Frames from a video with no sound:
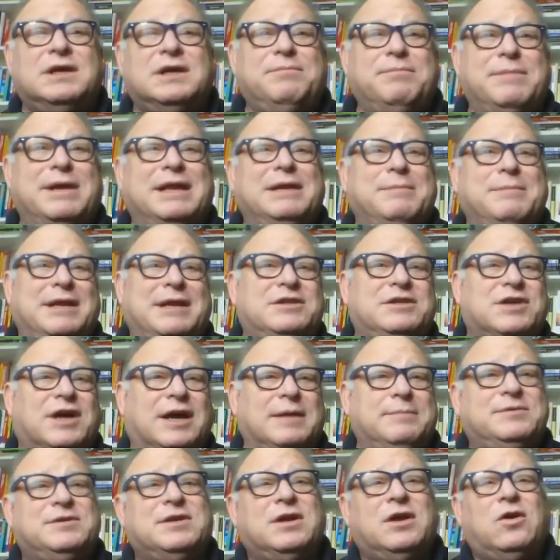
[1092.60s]
many, many
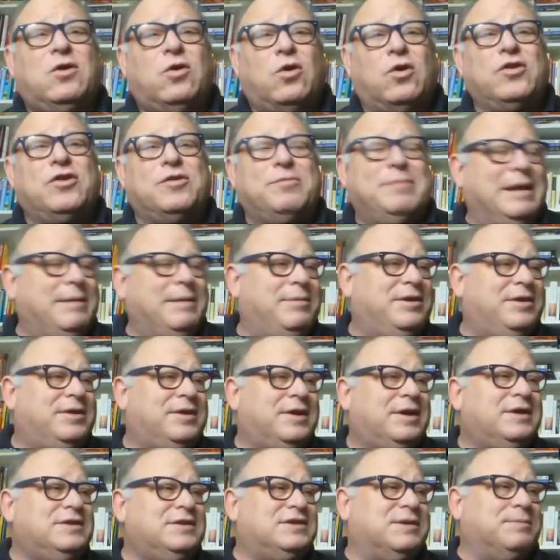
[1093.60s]
times, or there may be
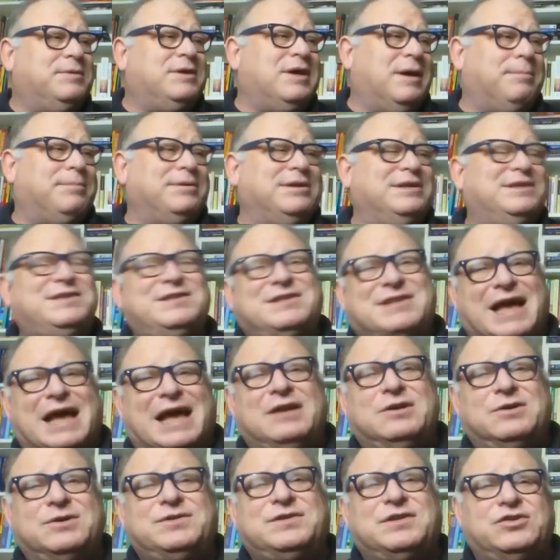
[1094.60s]
some company
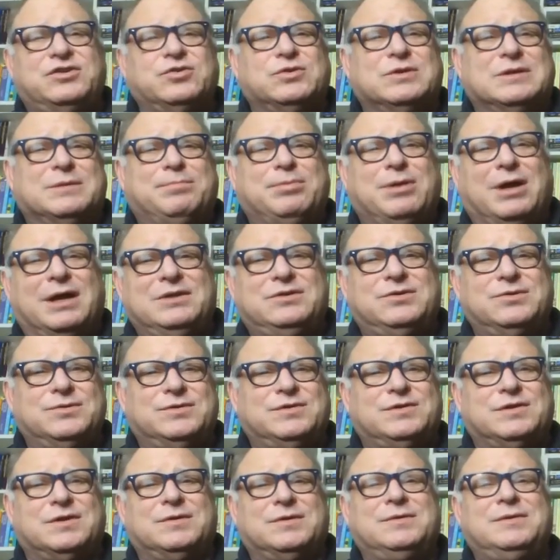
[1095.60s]
standards that you can apply to.
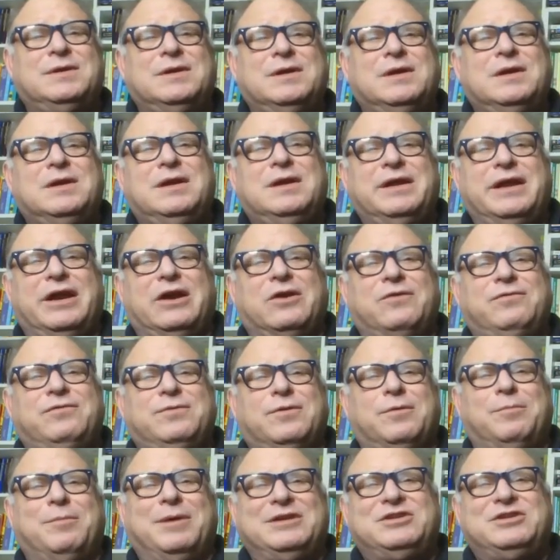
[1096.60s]
So error
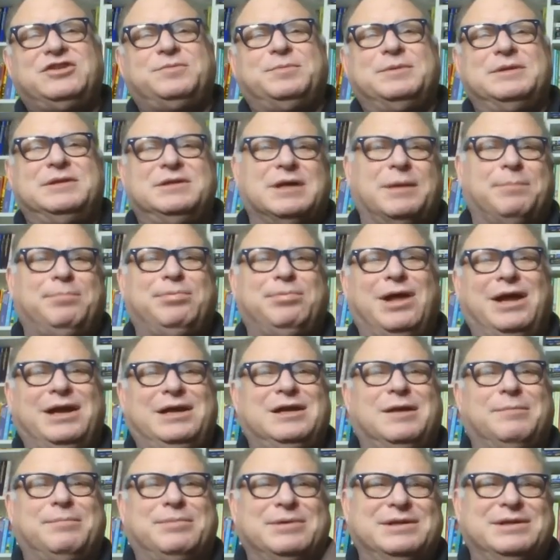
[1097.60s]
flow might just be apply
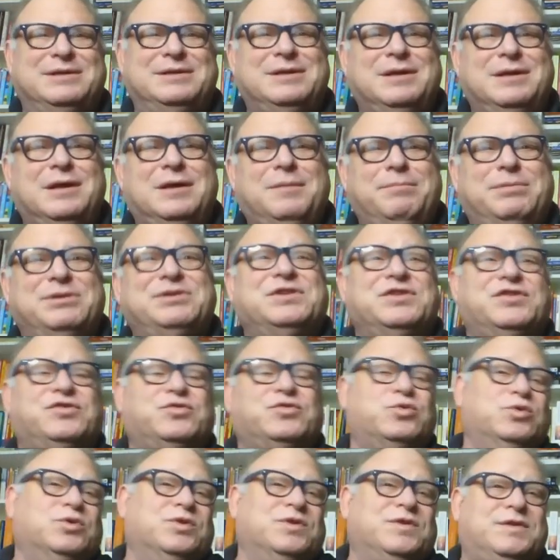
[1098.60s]
company business
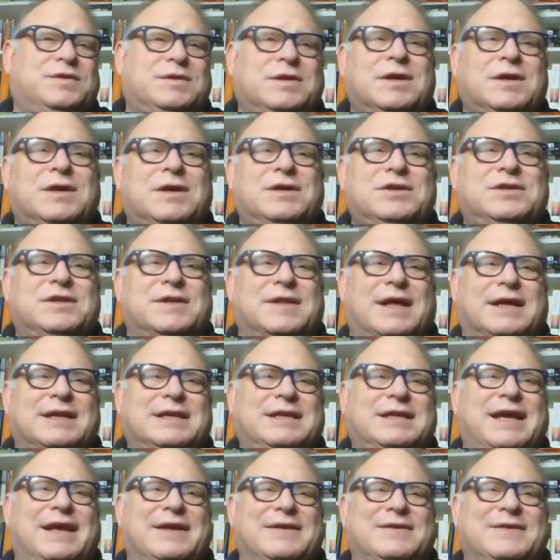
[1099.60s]
rules to
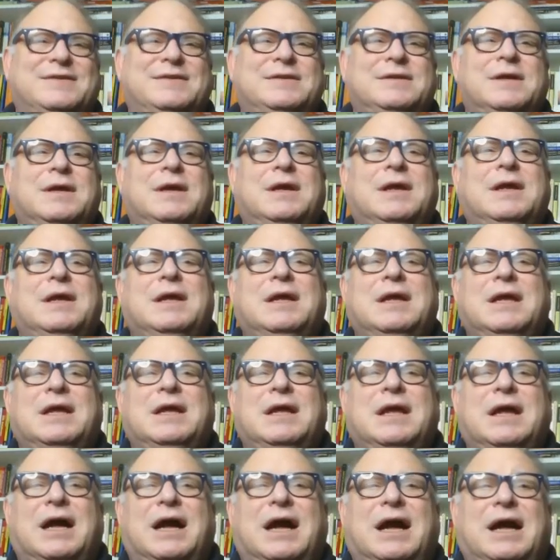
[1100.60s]
that case.
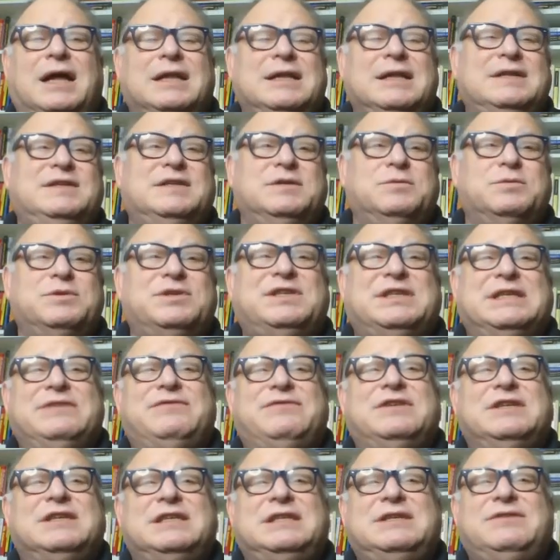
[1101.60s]
Let's see,
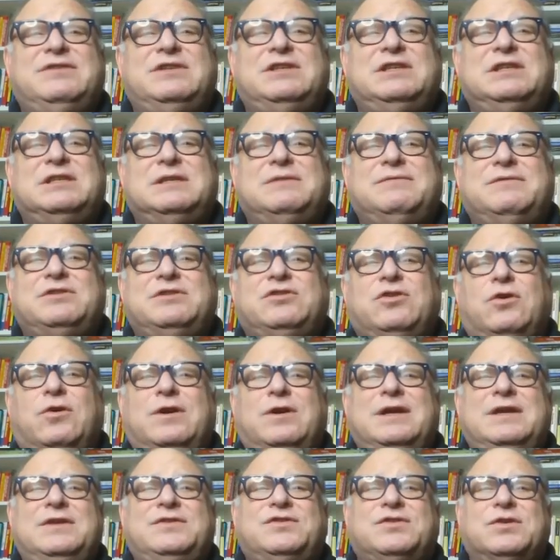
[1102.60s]
receiving a DVD in
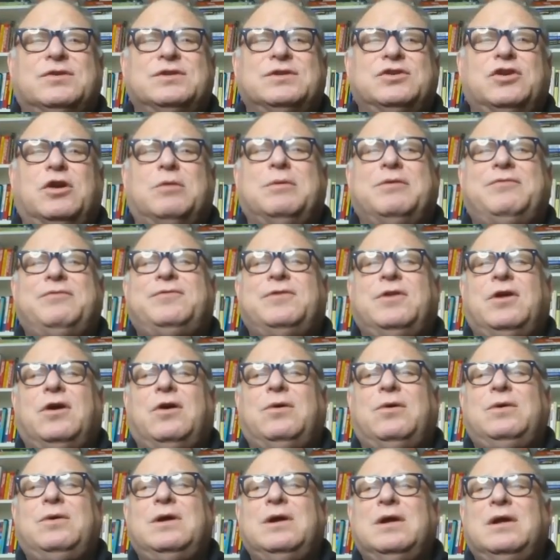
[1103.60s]
inventory. So the normal
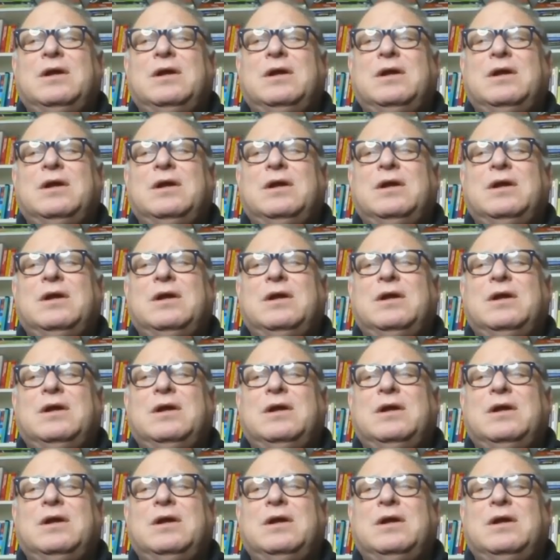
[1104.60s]
flow,